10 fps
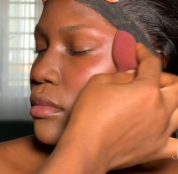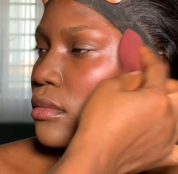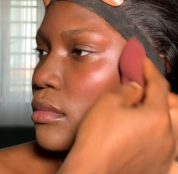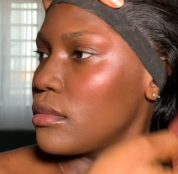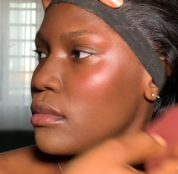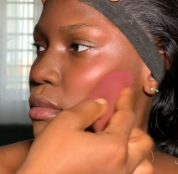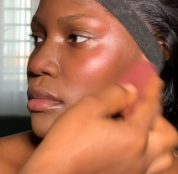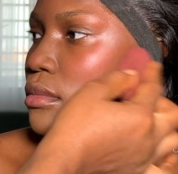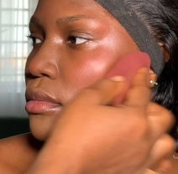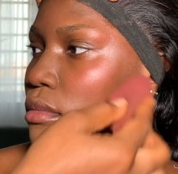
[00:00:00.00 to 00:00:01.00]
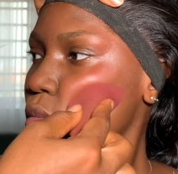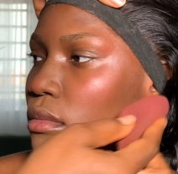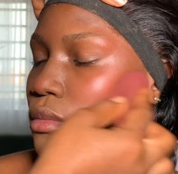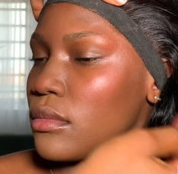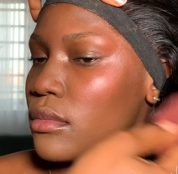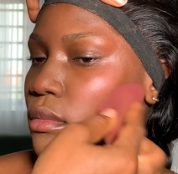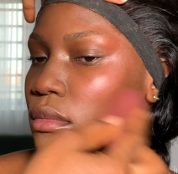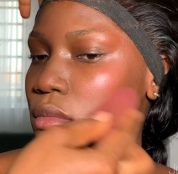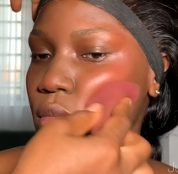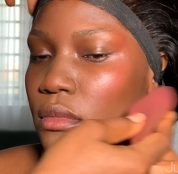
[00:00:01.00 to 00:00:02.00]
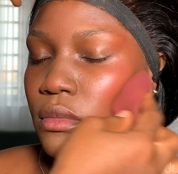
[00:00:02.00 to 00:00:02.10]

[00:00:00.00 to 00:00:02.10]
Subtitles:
going to give me like a